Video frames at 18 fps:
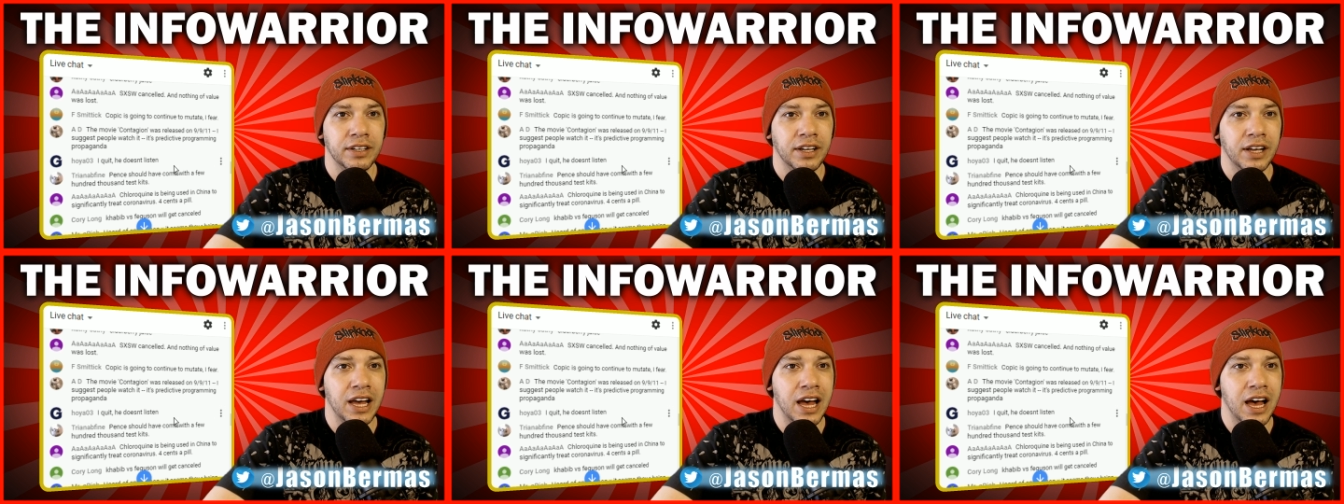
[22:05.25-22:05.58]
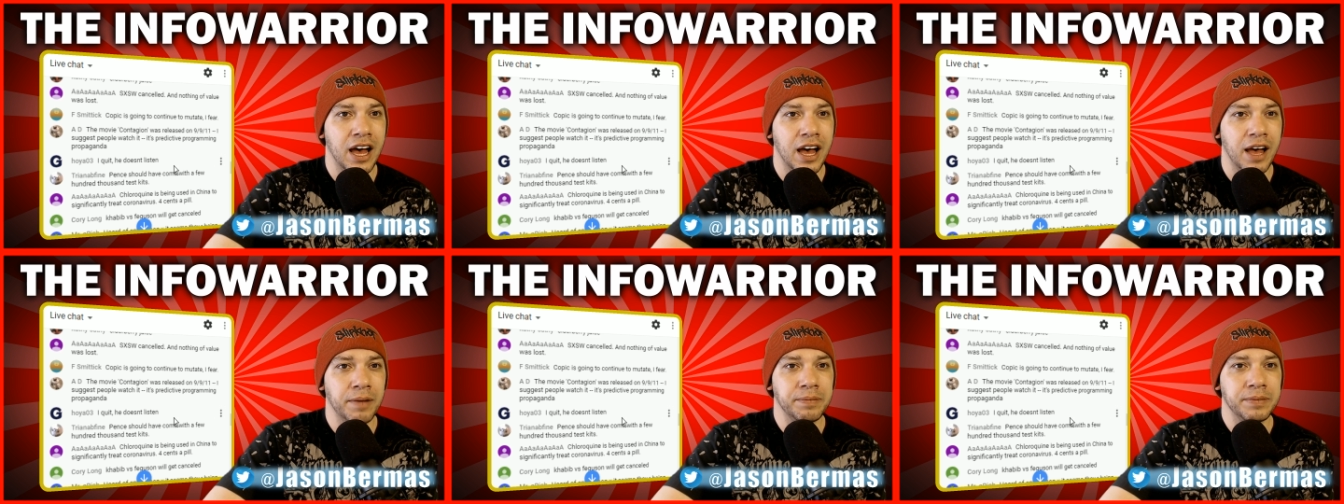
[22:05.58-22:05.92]

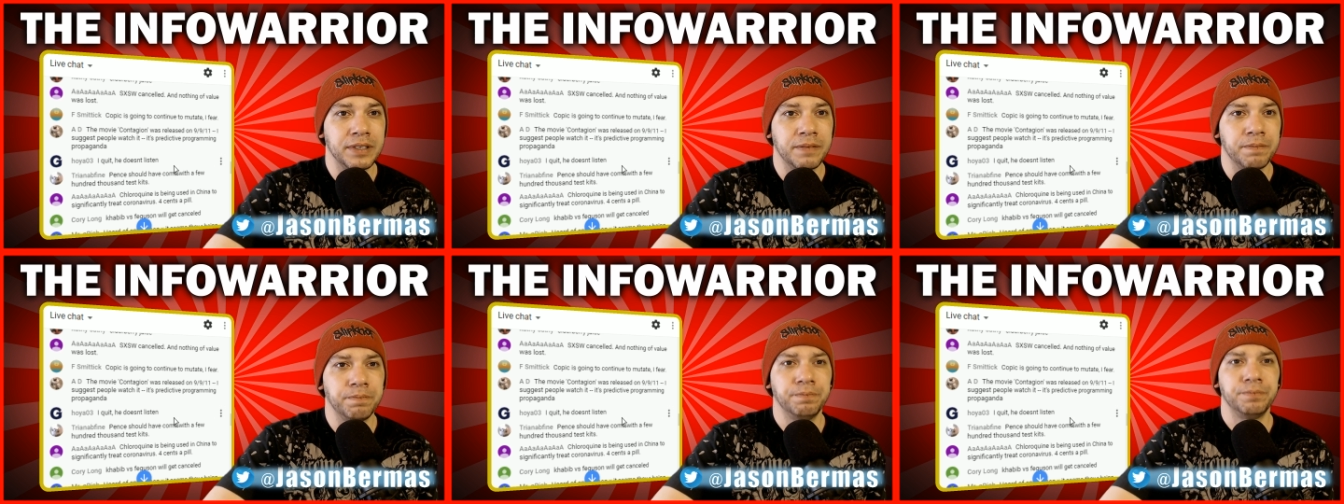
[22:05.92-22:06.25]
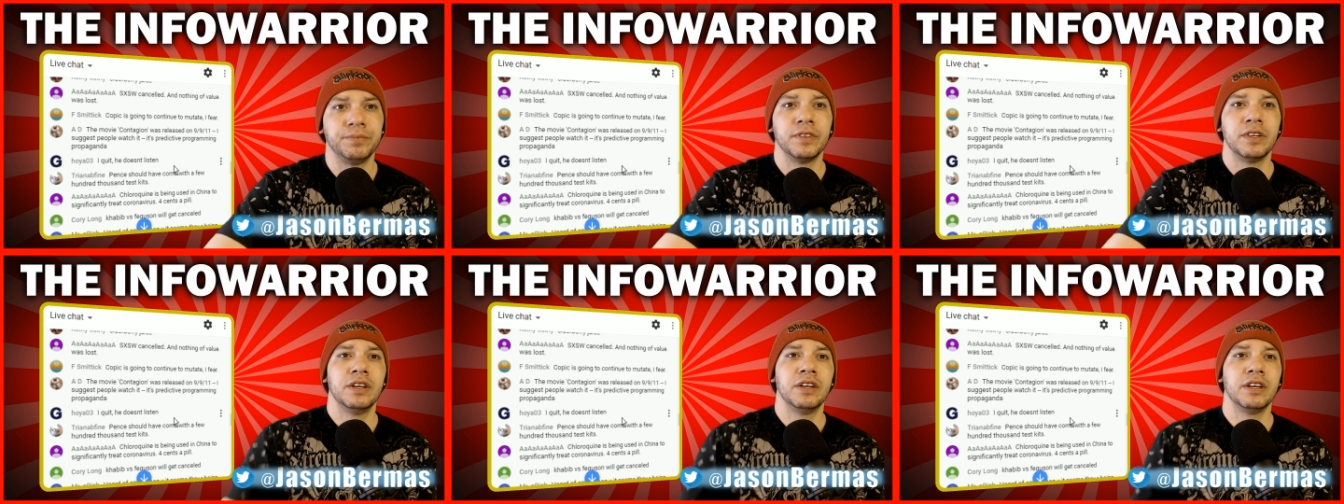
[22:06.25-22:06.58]

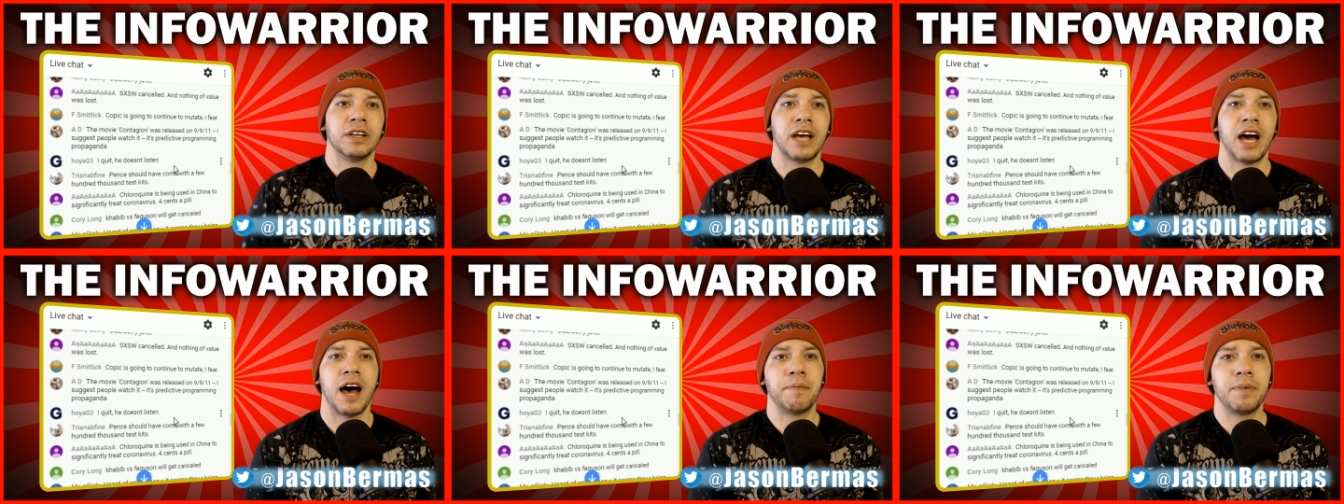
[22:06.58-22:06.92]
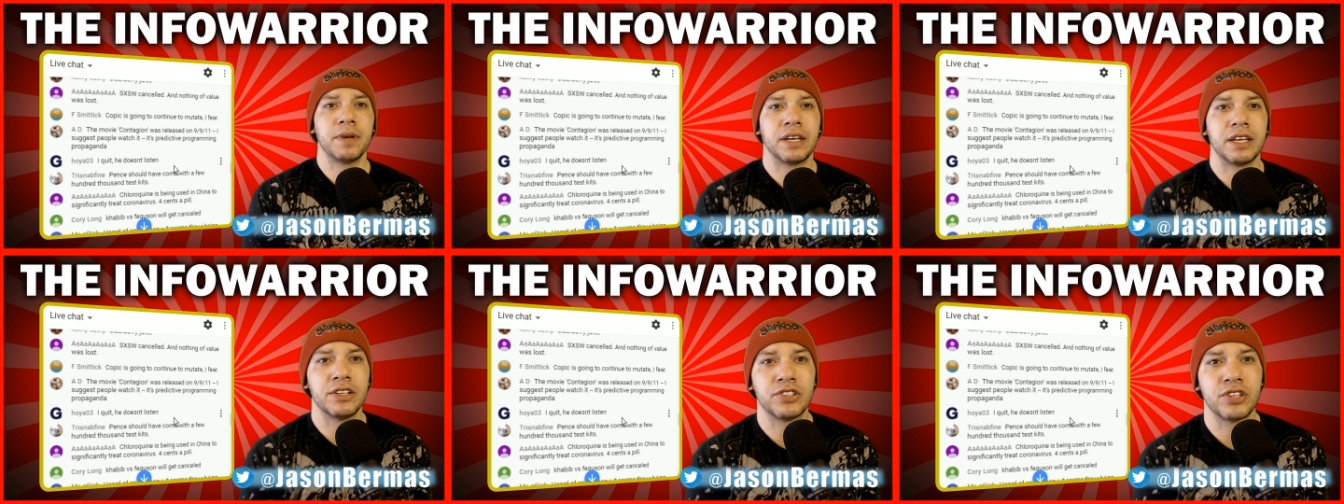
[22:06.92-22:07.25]

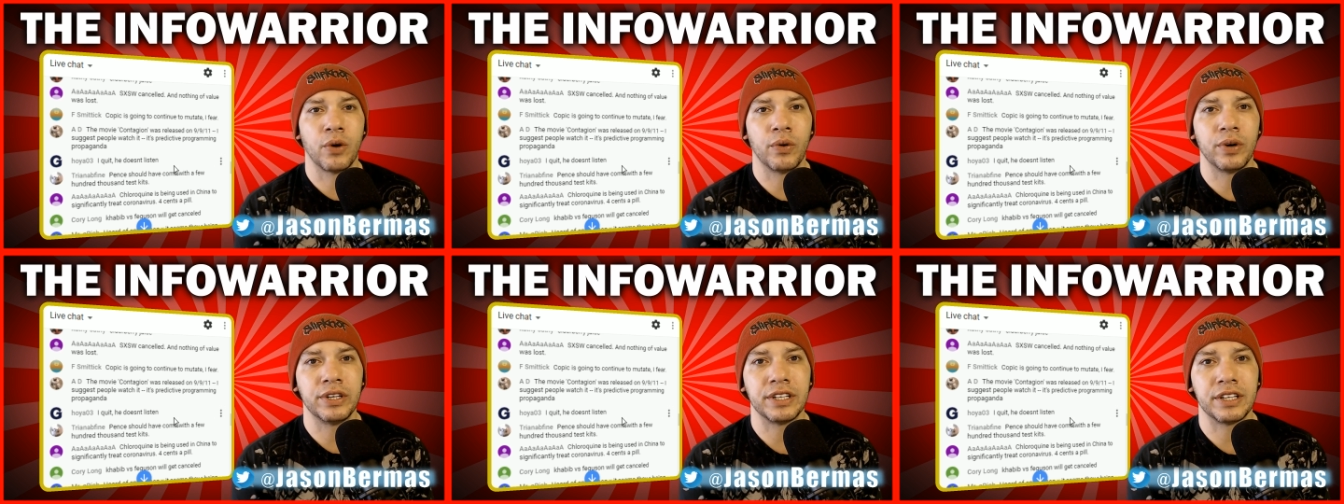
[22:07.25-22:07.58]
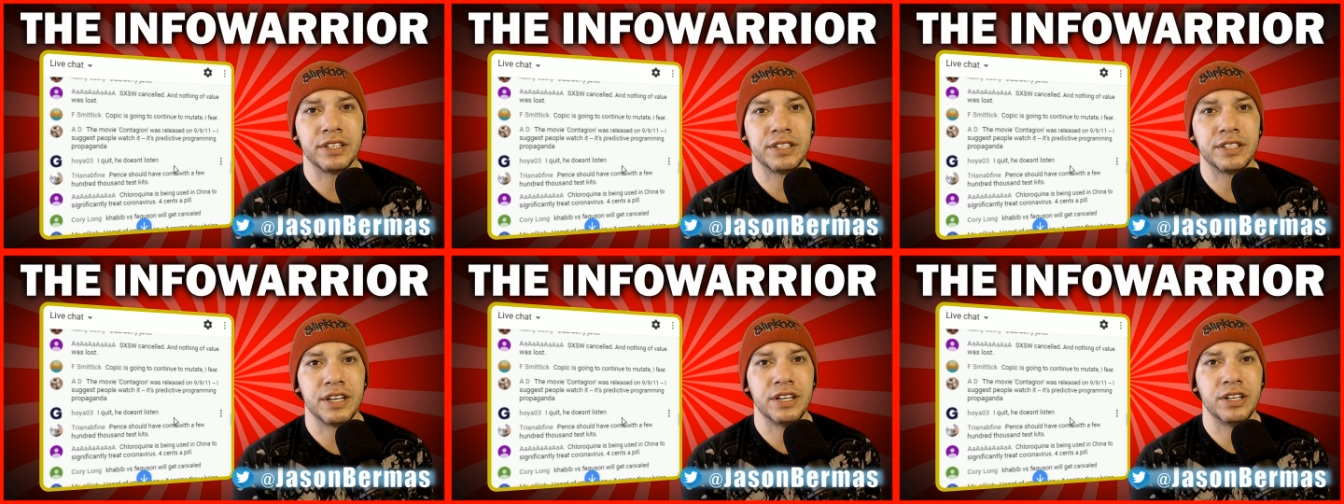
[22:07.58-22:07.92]
Copic is going to
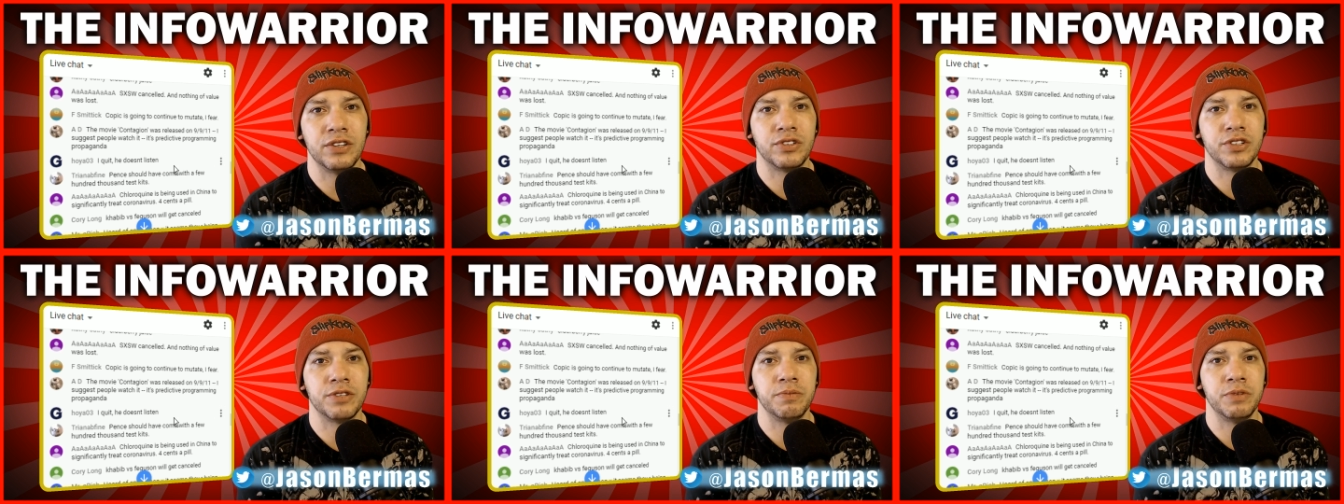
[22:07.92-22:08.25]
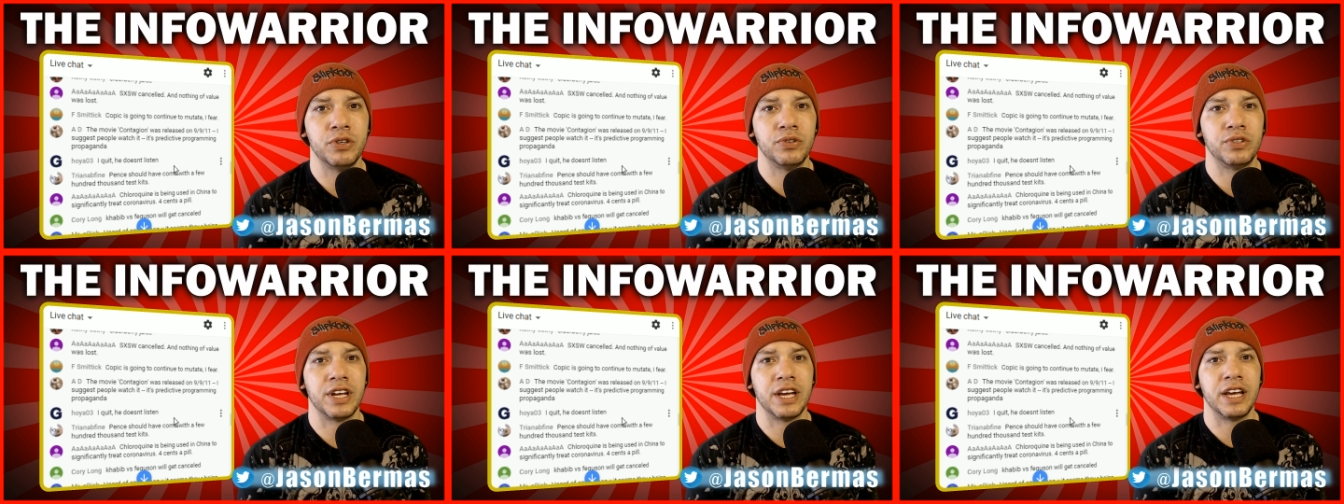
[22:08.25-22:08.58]
continue to
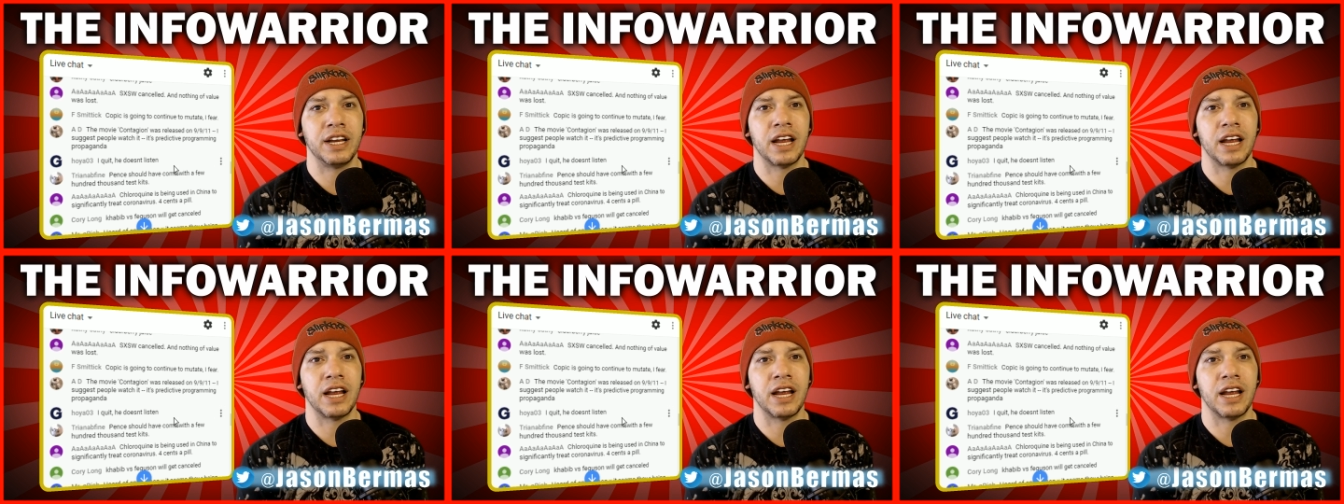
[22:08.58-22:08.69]
mutate.